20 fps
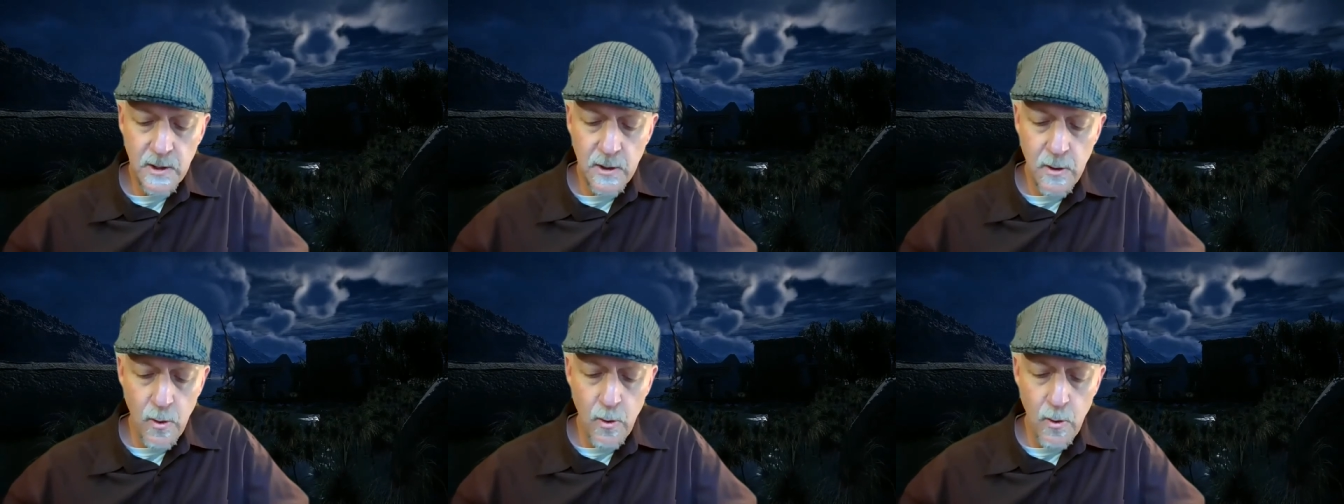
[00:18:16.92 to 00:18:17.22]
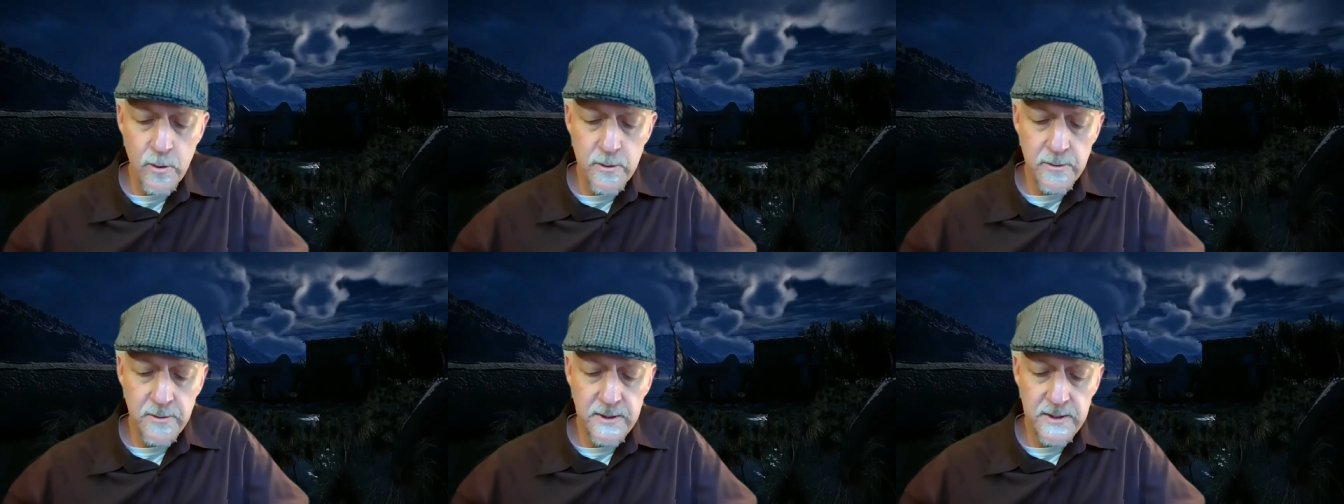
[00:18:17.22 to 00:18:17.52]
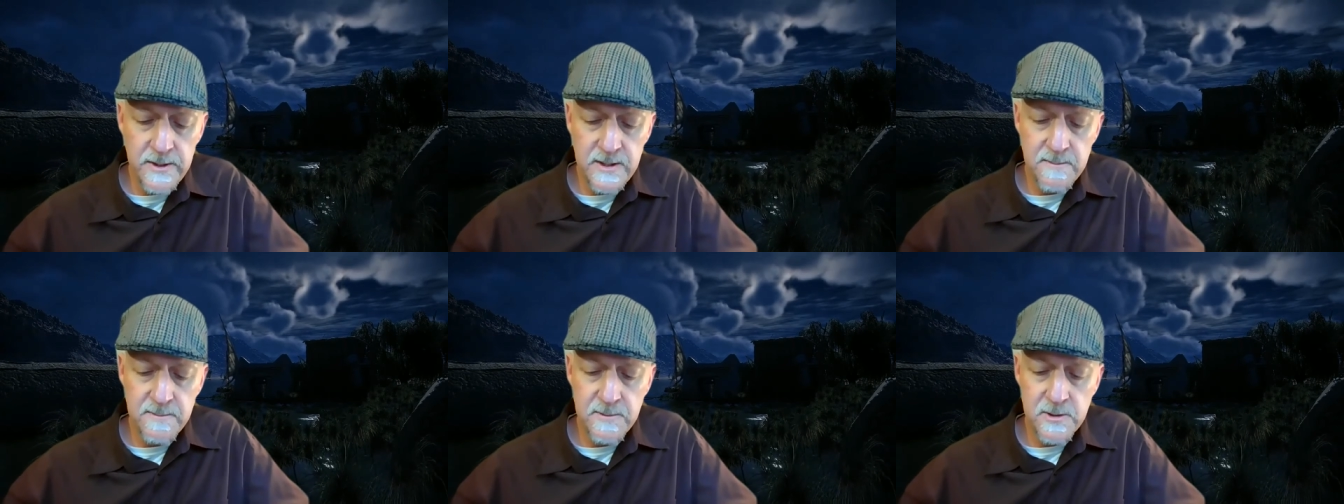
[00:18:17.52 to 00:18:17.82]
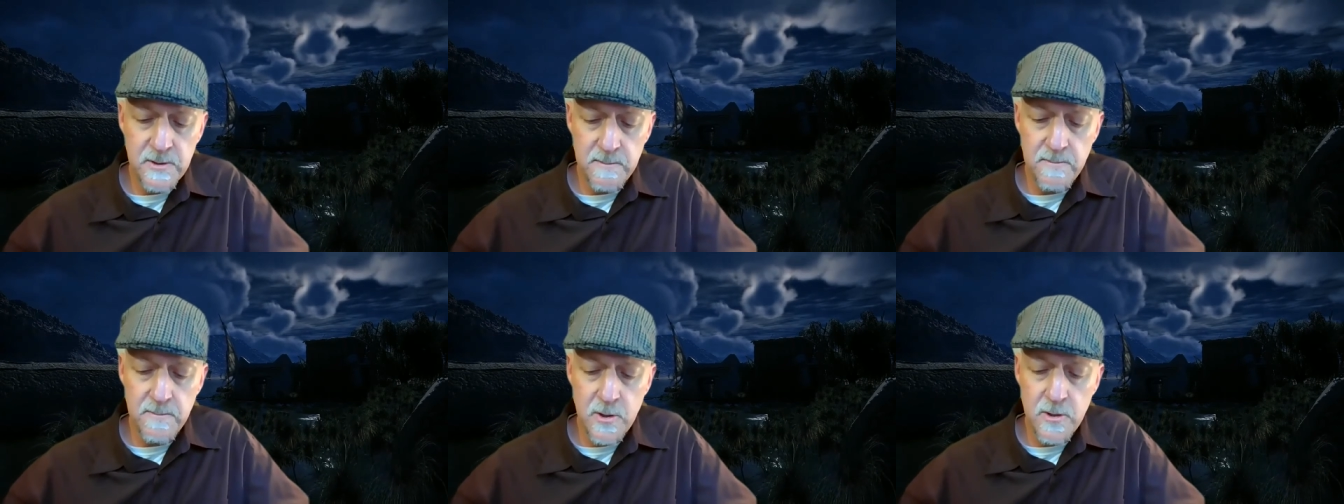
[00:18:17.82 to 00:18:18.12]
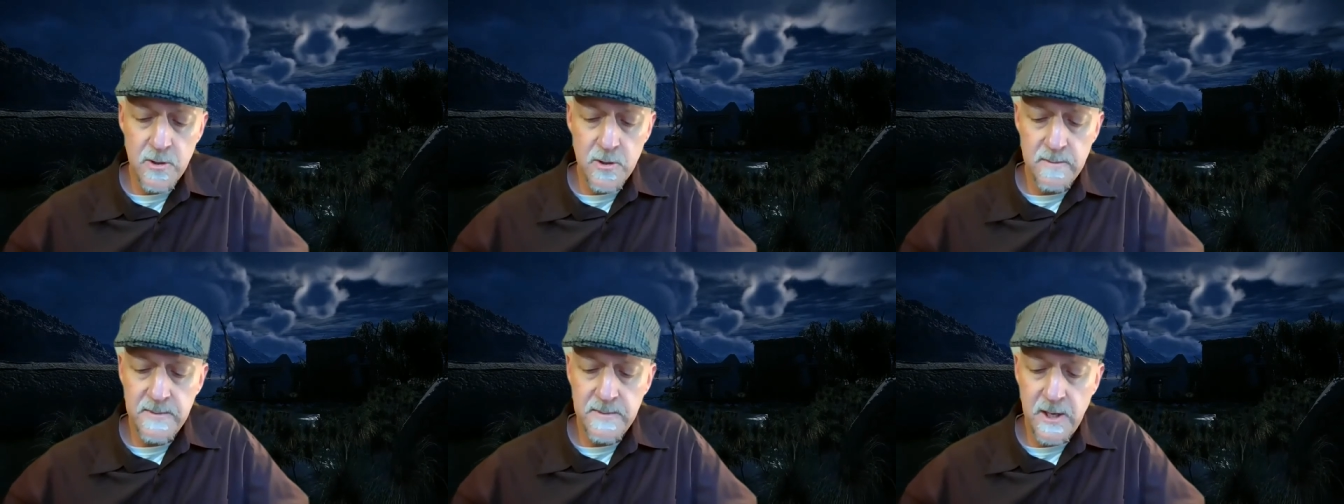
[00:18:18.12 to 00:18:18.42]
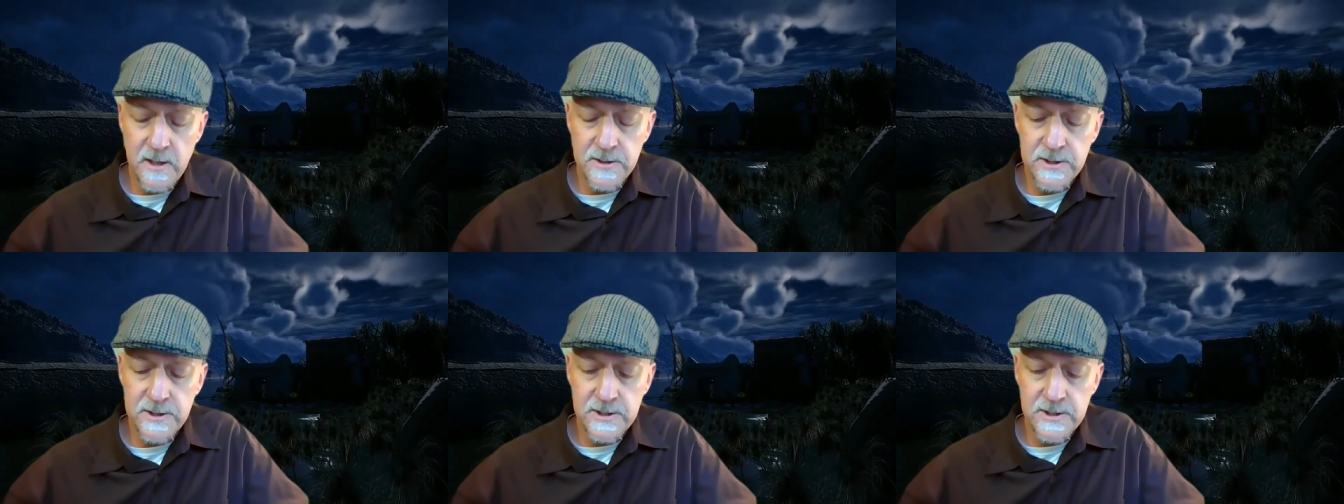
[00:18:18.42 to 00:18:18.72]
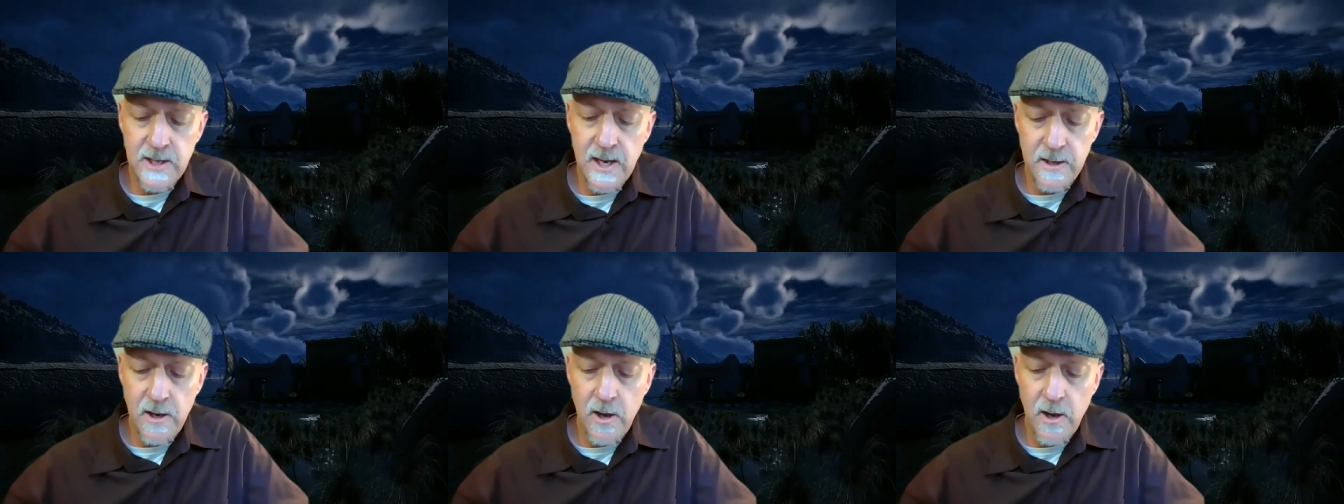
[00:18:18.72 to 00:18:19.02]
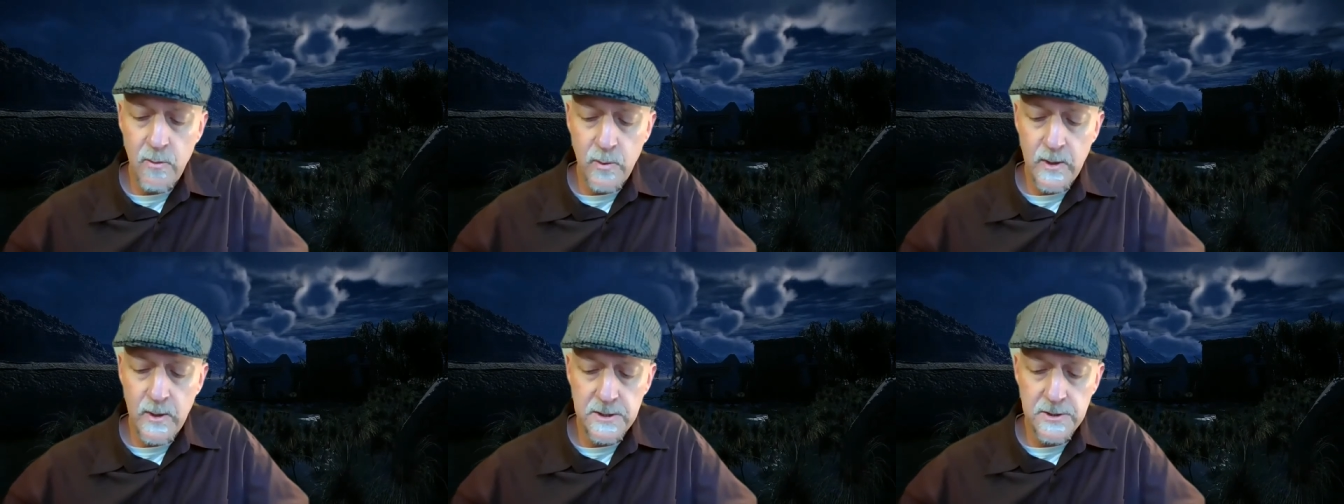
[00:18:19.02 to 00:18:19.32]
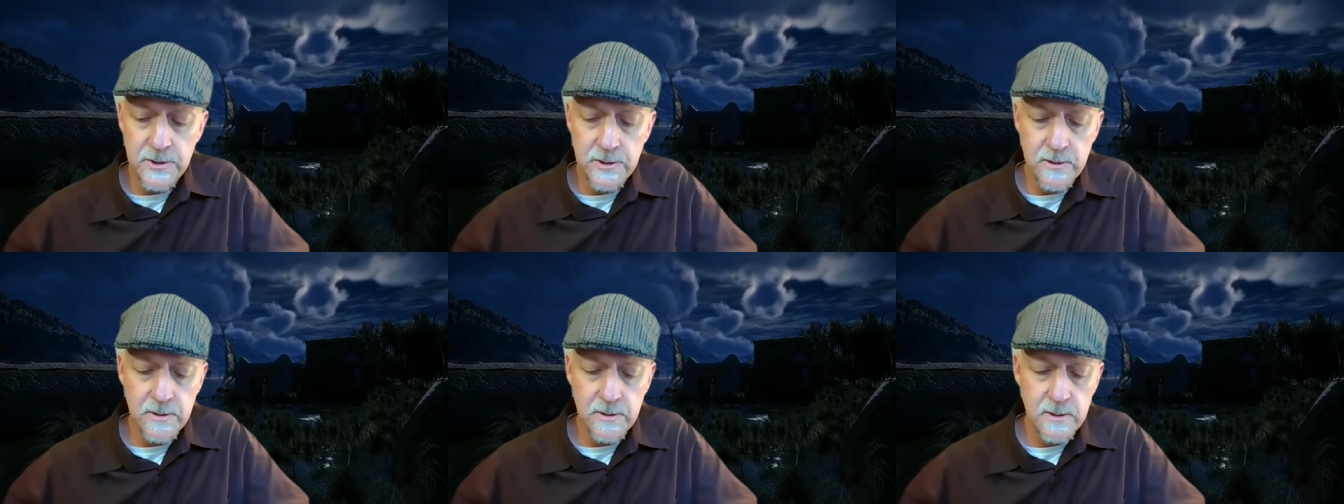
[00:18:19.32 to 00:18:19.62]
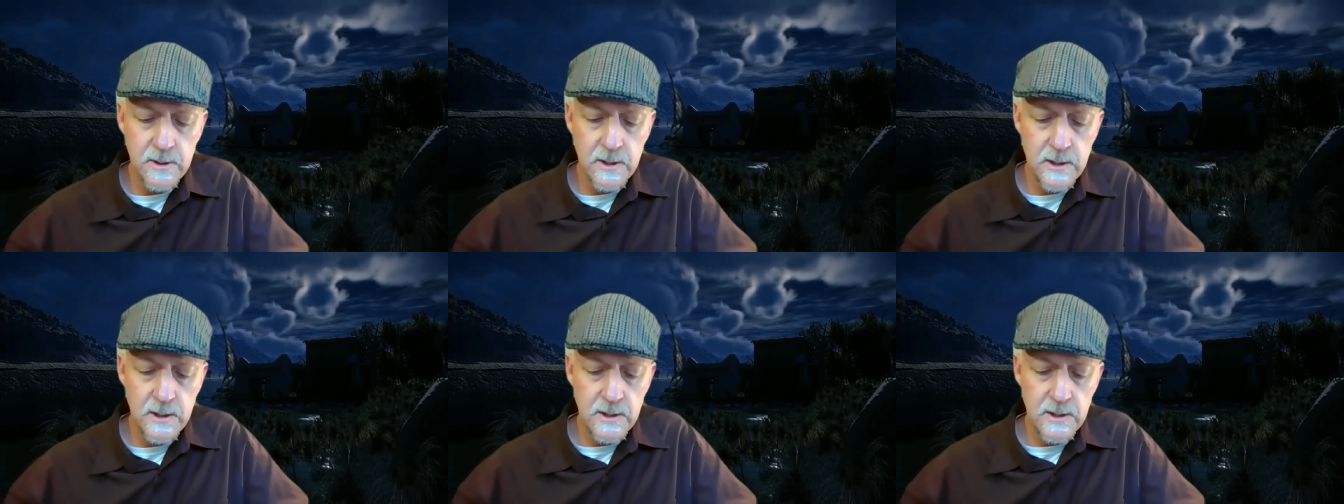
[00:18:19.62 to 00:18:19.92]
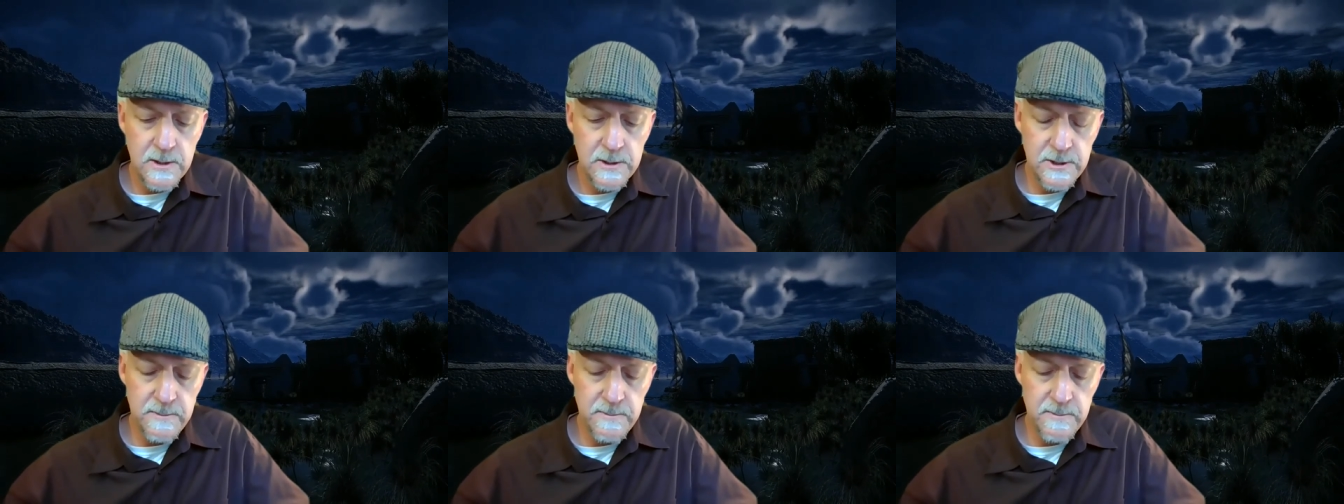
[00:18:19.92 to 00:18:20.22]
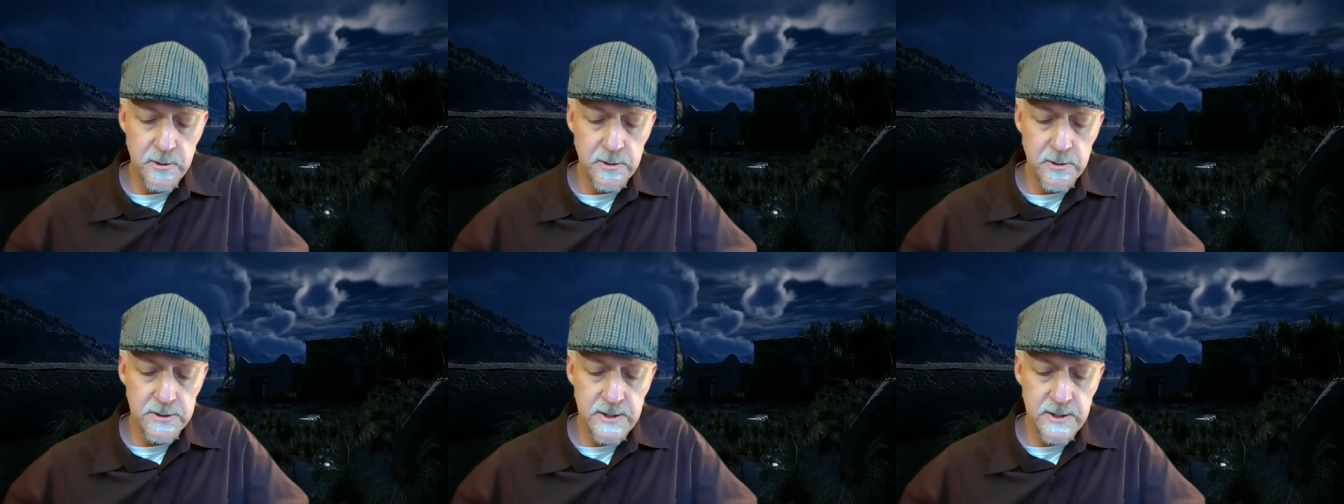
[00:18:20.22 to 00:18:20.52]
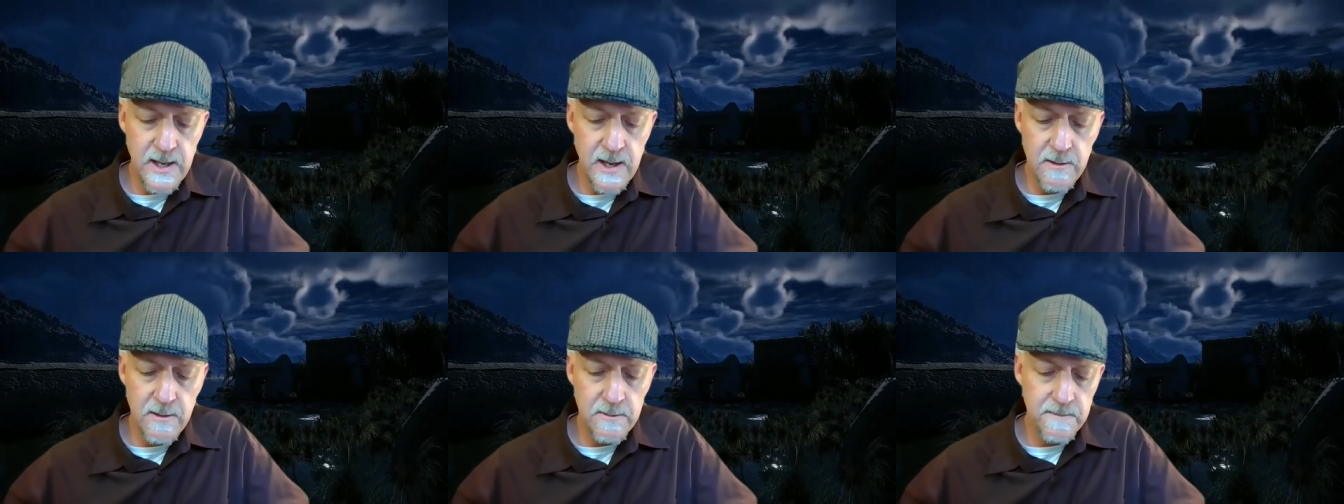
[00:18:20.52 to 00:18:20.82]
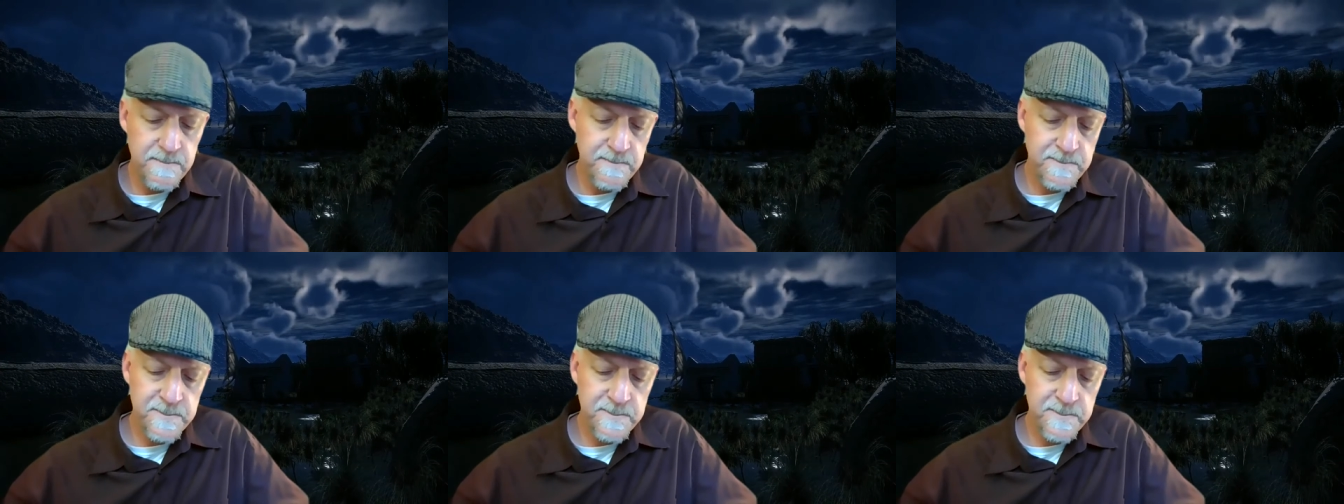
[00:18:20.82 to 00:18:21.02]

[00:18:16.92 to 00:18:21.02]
Ordering them to murder me on sight, I'll wager, she burst out.